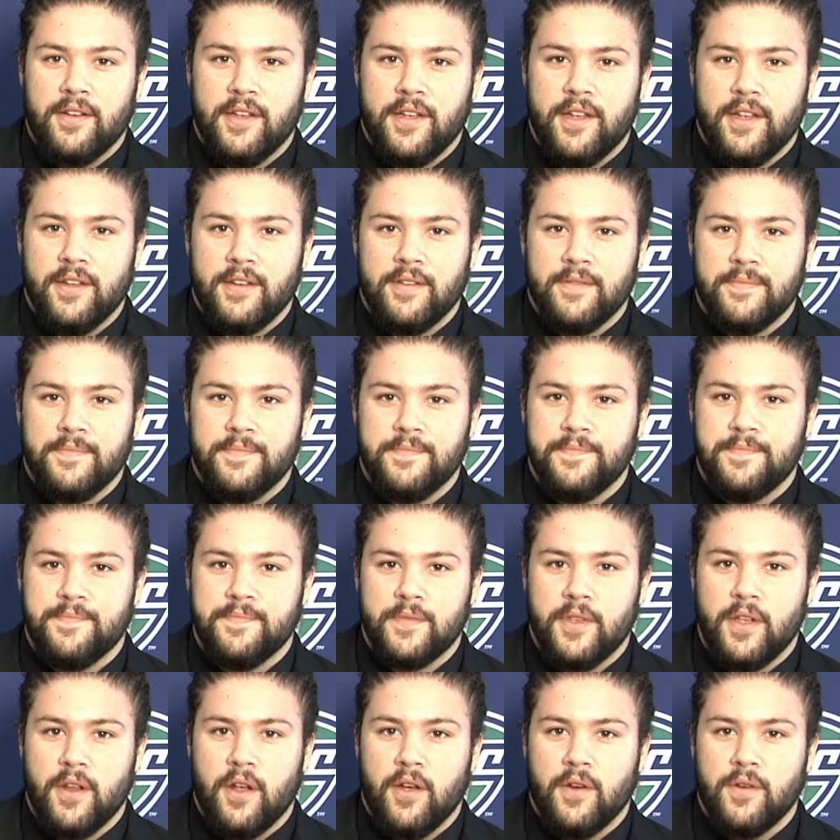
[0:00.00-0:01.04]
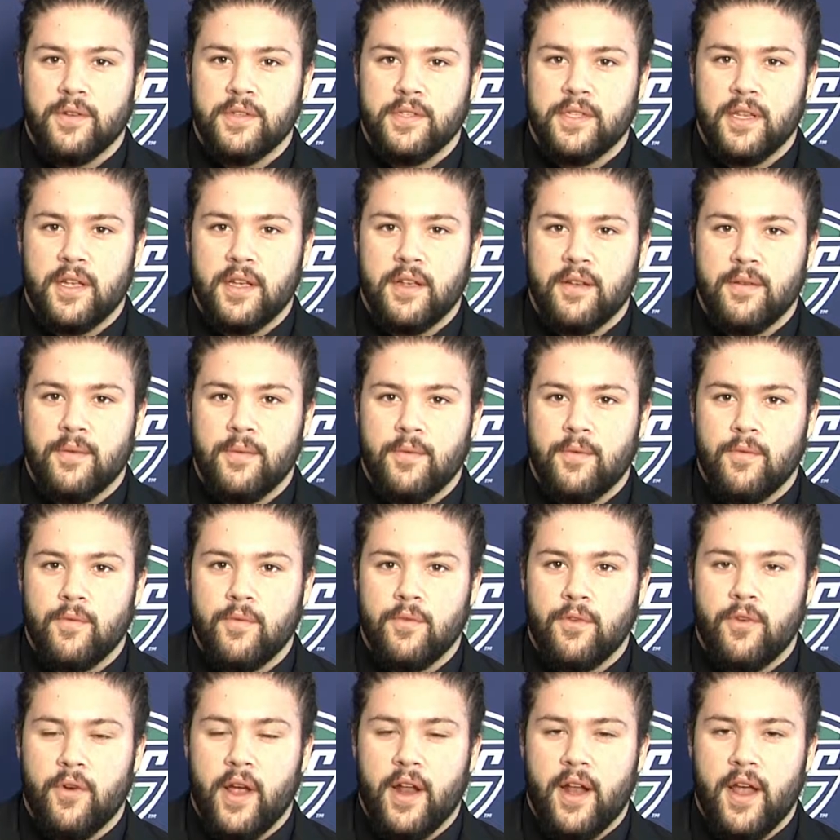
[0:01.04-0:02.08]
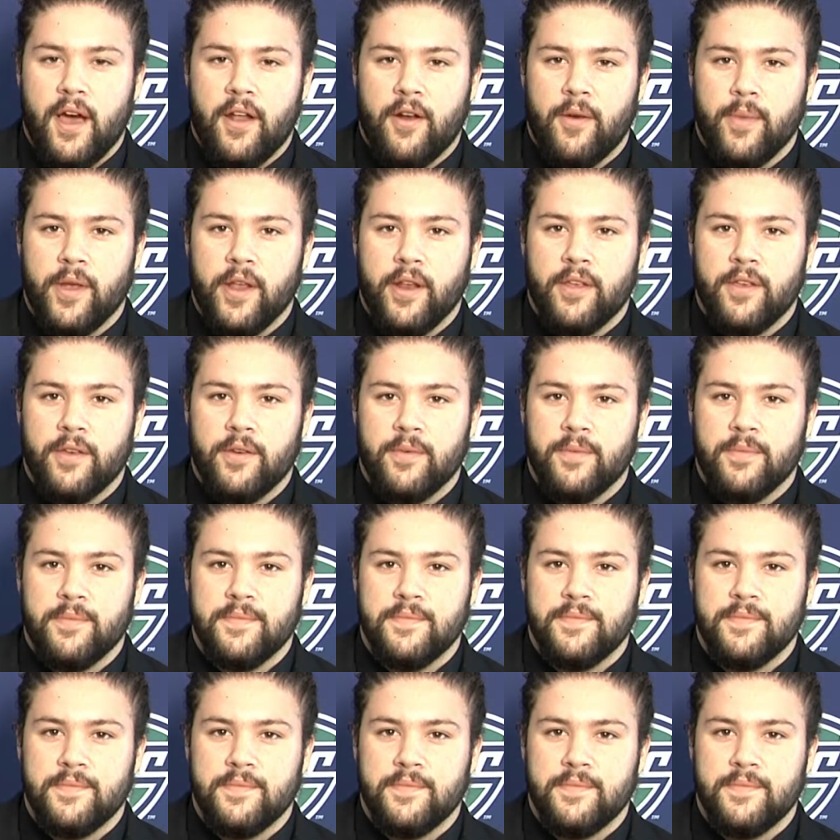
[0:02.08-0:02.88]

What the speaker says: and you know, it was a great honor meeting you.